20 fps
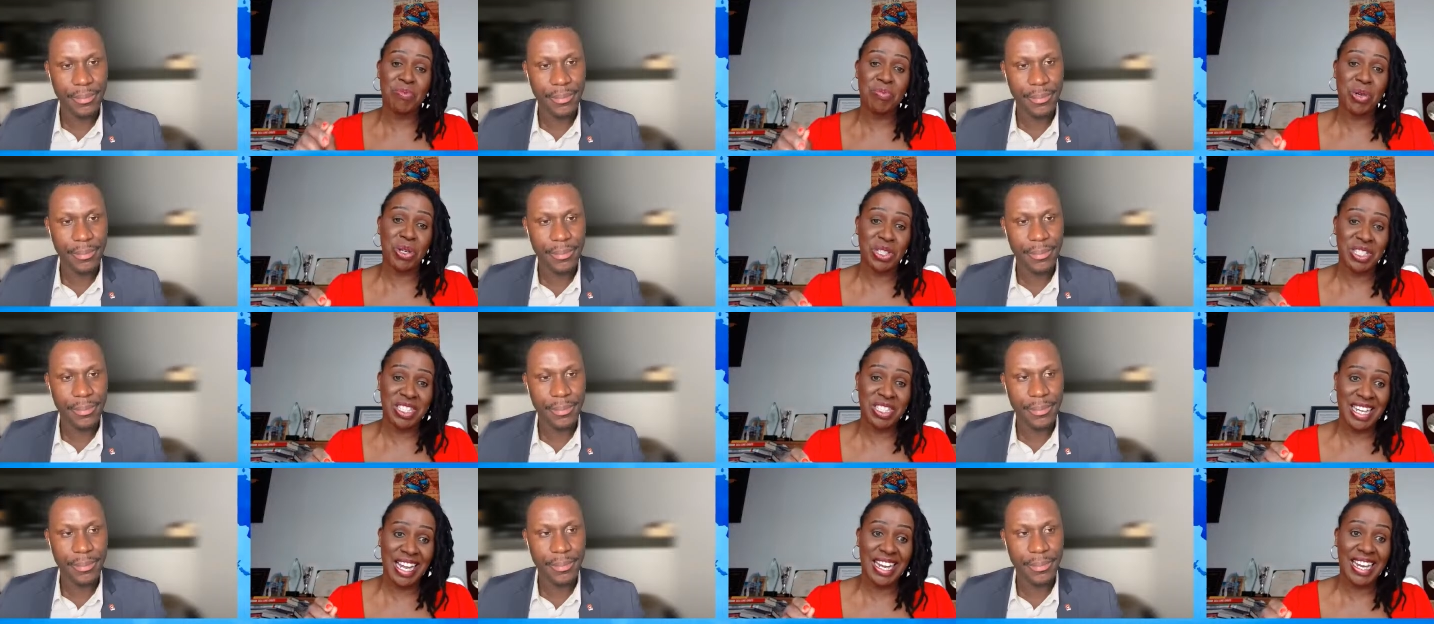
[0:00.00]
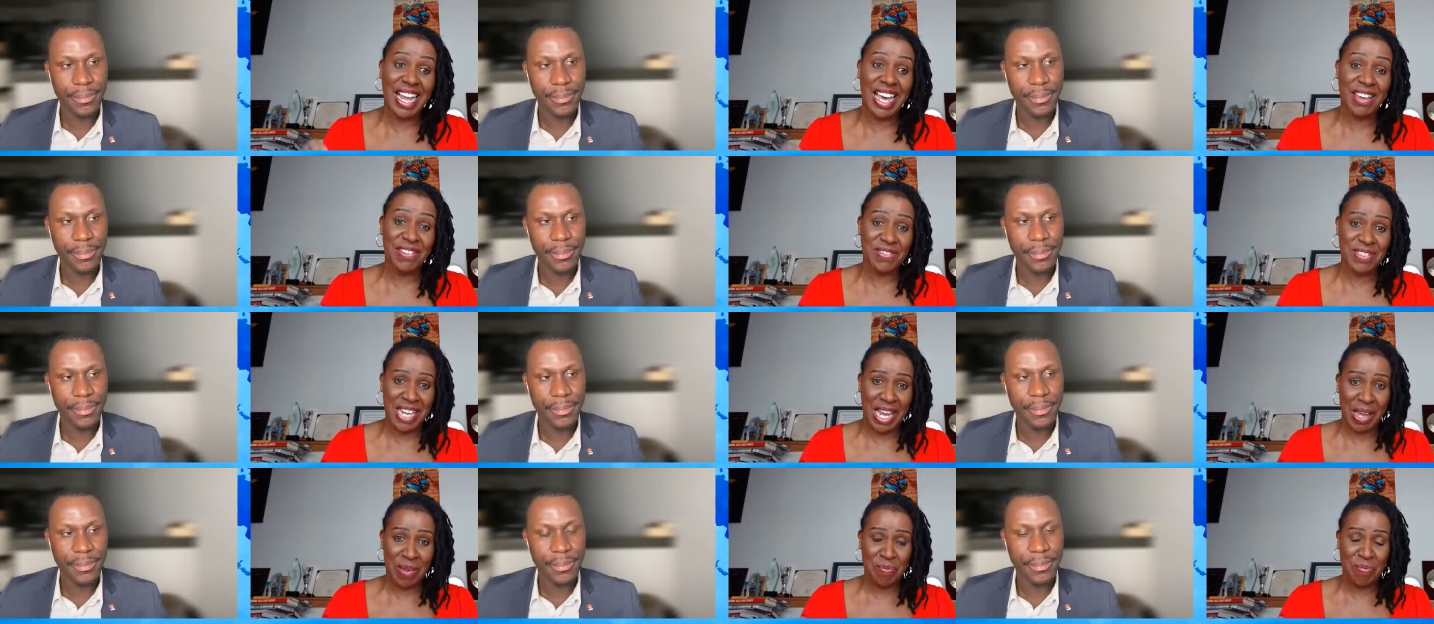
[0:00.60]
Speaker 1: books in a
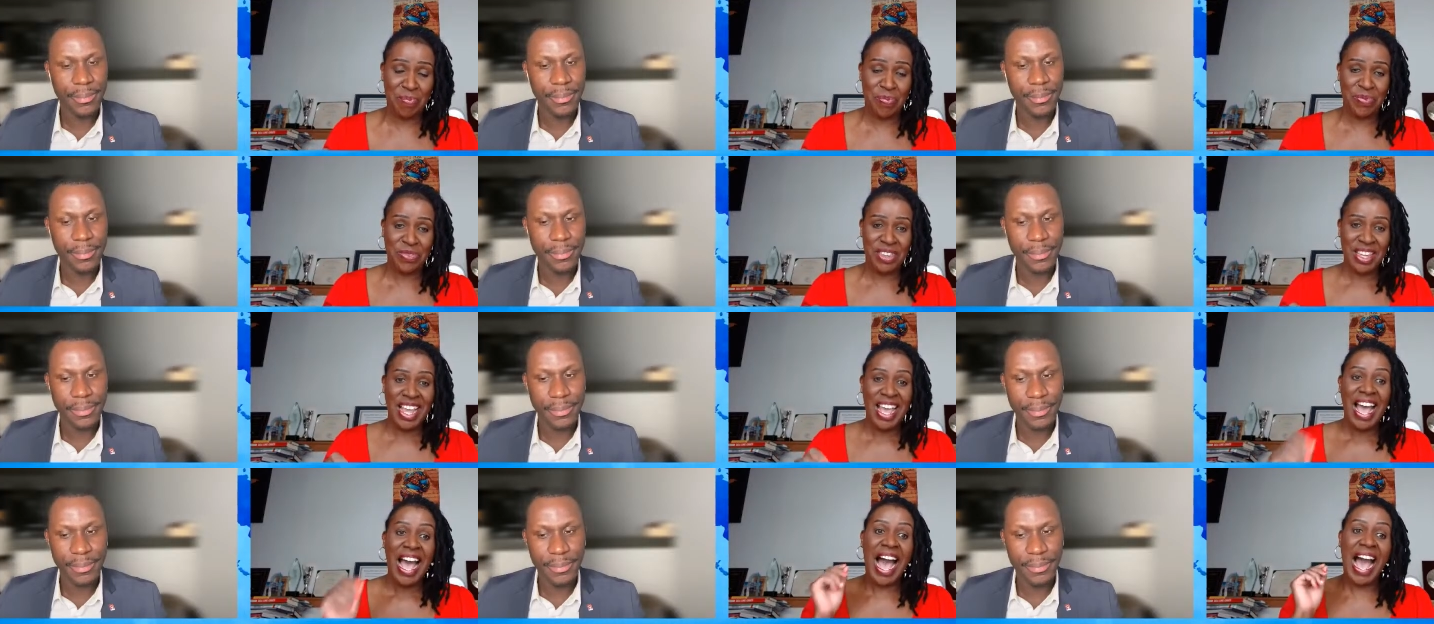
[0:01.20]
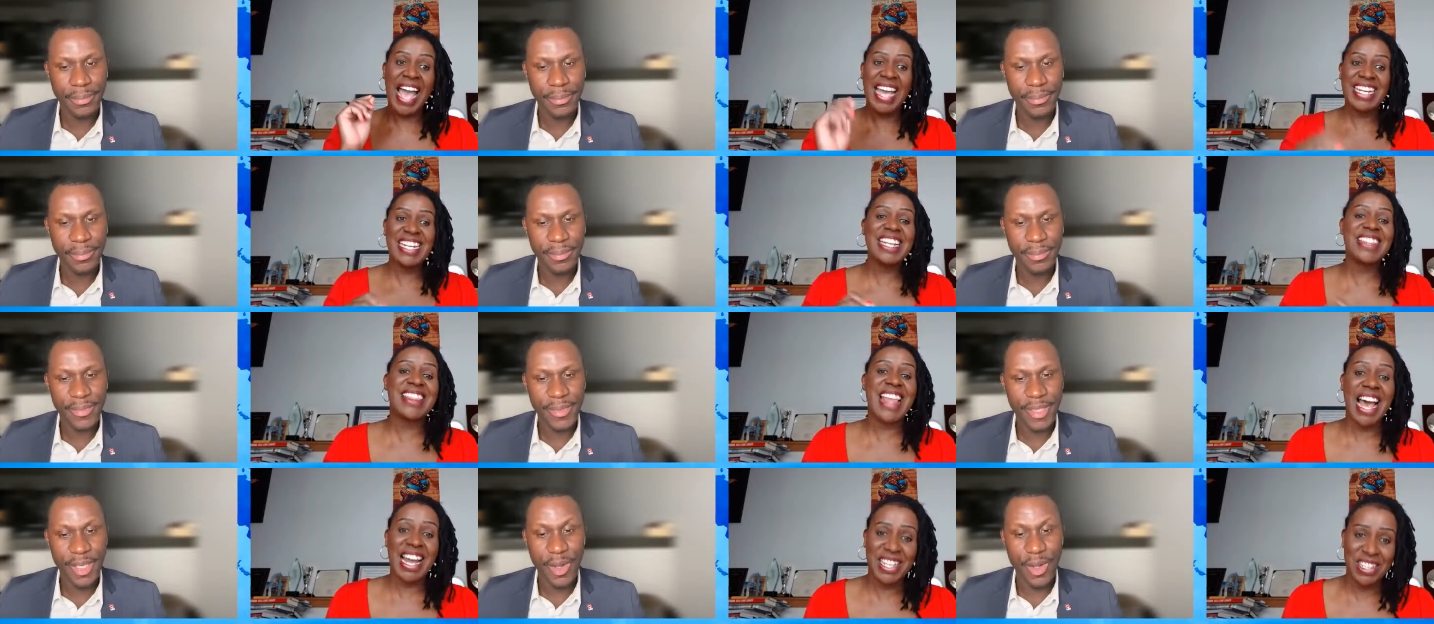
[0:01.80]
lifetime. I
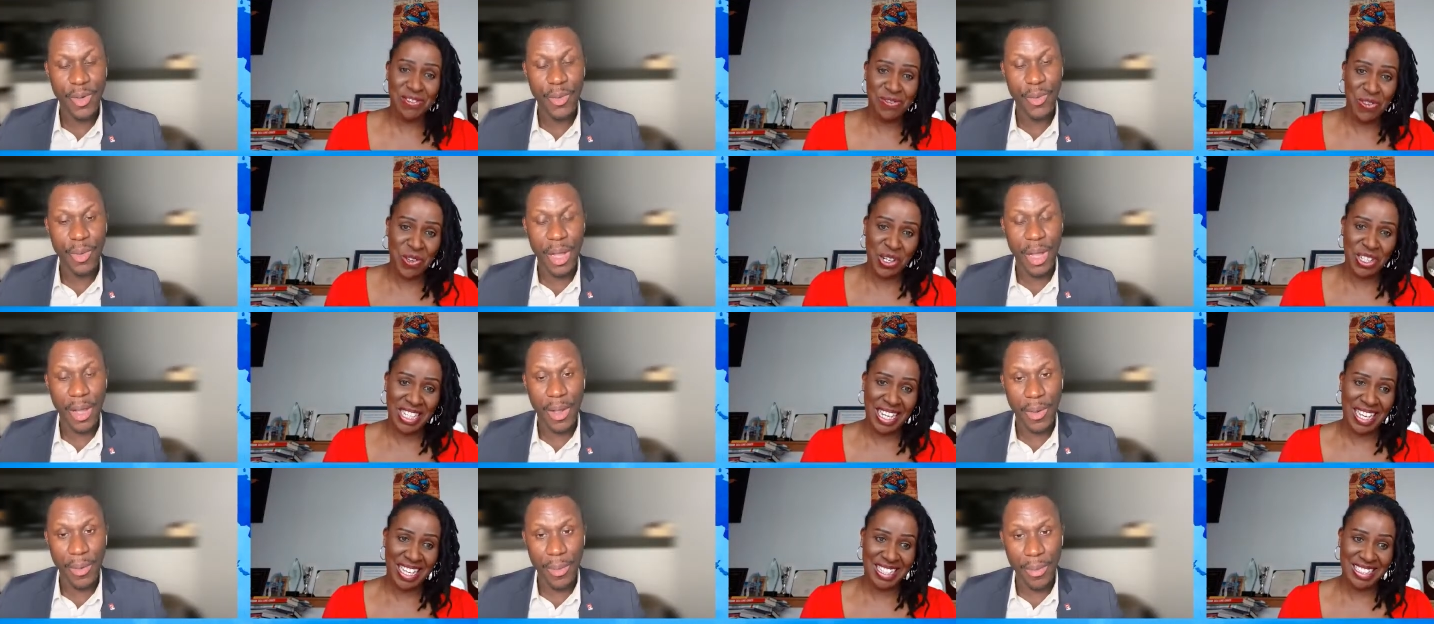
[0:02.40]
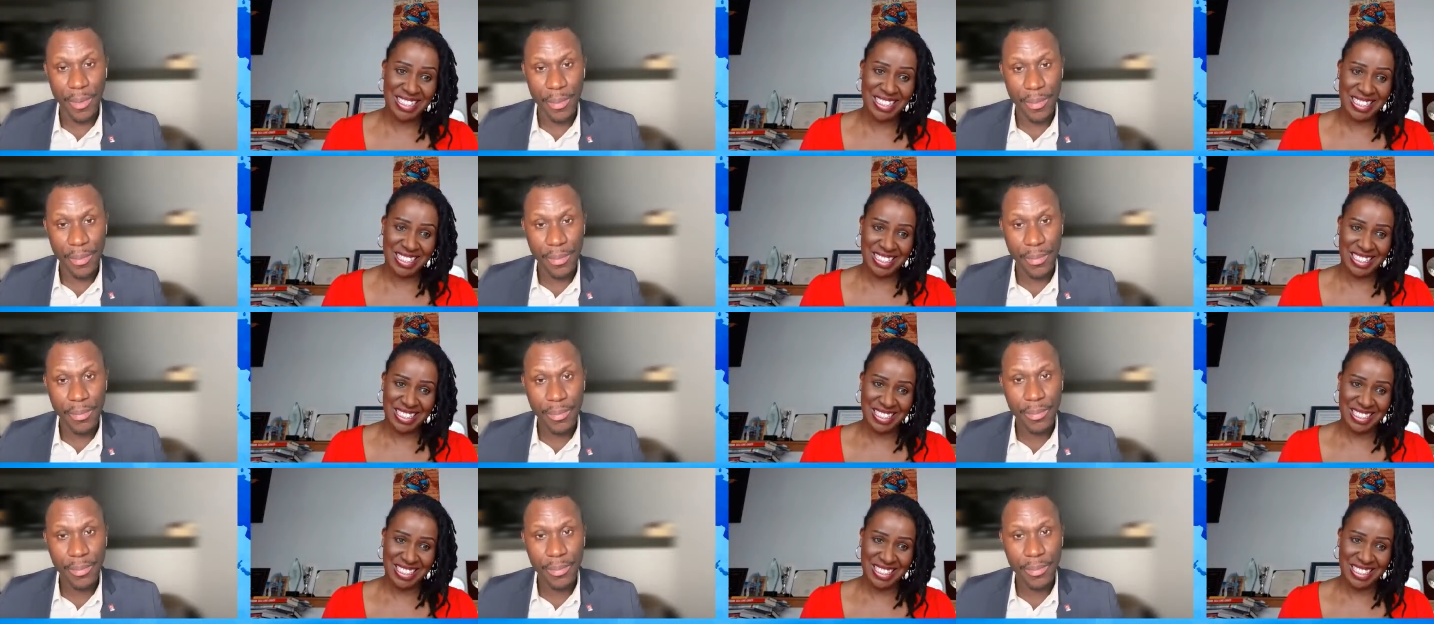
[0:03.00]
did that in four oh, days. Wow.